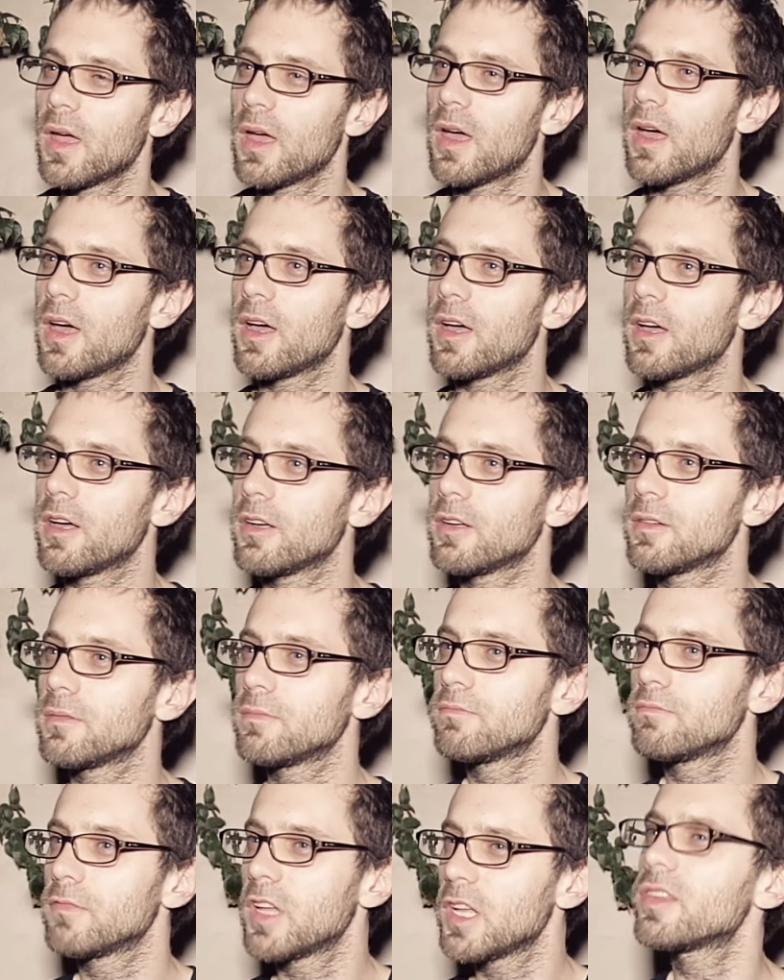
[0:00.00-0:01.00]

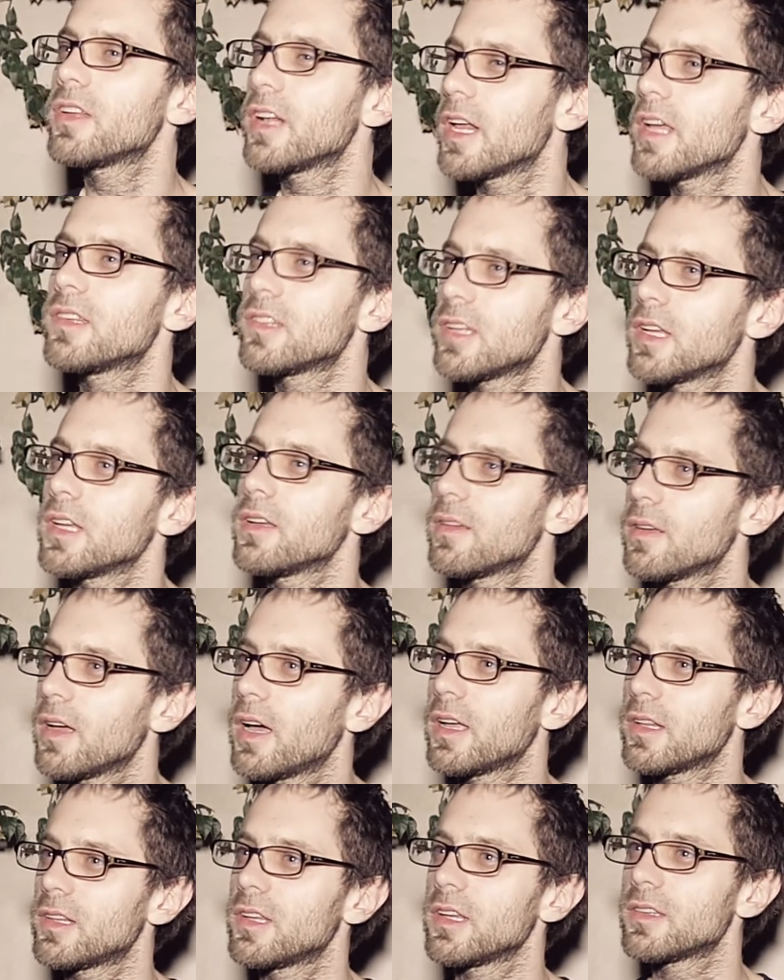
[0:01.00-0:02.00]
Um, it's a nice thing,
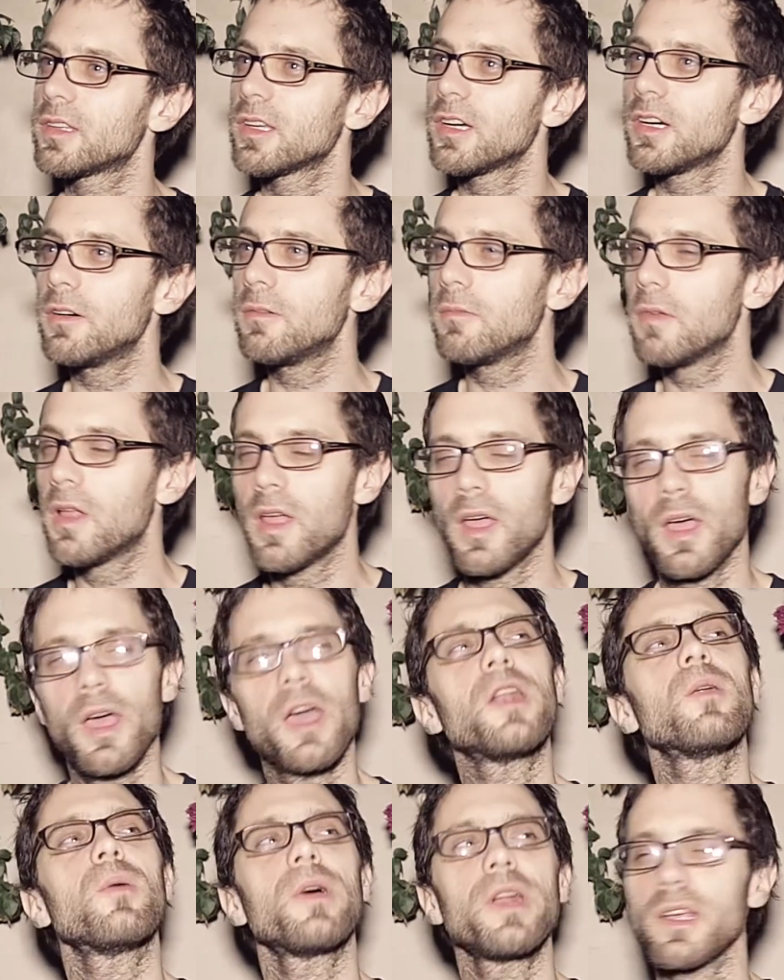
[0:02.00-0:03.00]
I think so.
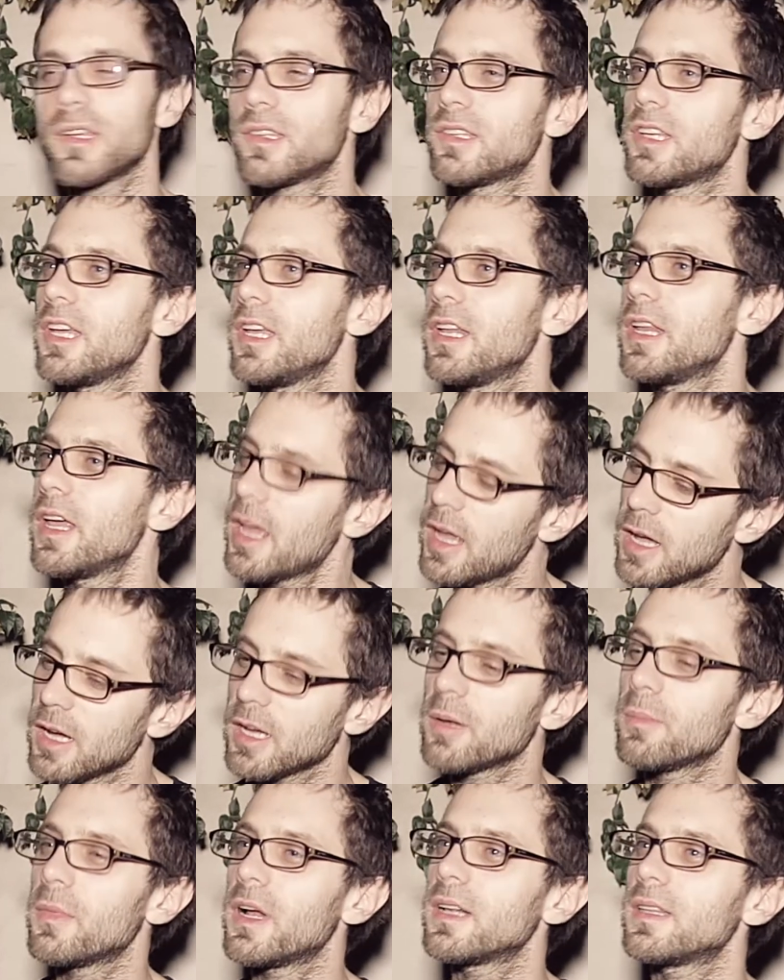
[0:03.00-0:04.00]
And when I see here
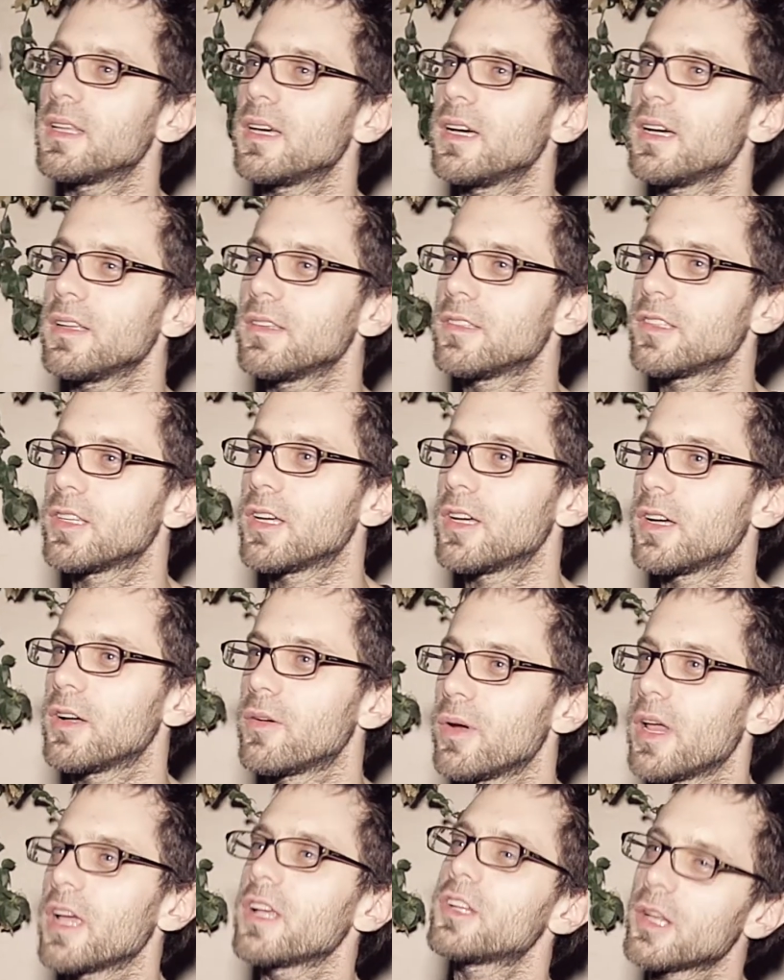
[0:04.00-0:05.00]
in Malta the
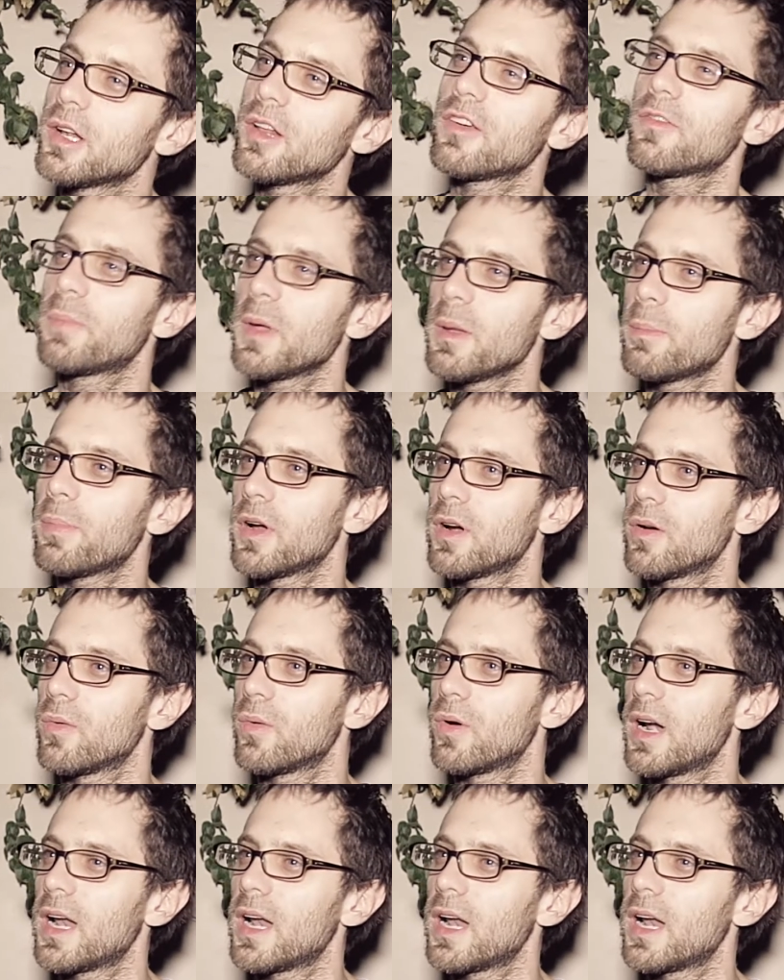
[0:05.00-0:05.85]
reaction of people who